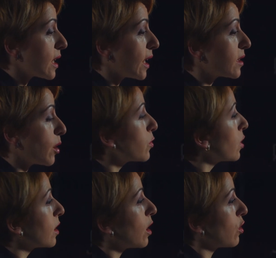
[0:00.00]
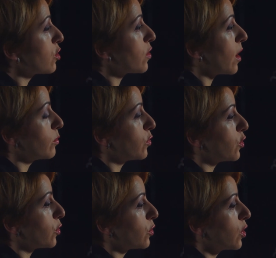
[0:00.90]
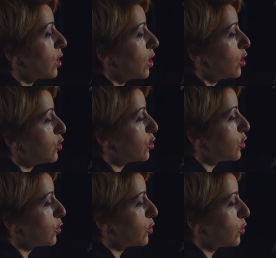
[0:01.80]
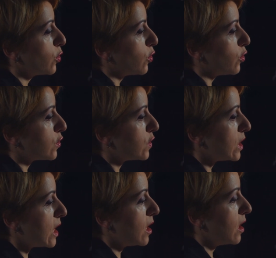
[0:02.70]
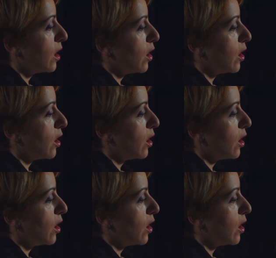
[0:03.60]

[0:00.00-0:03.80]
an attempt to encourage them to see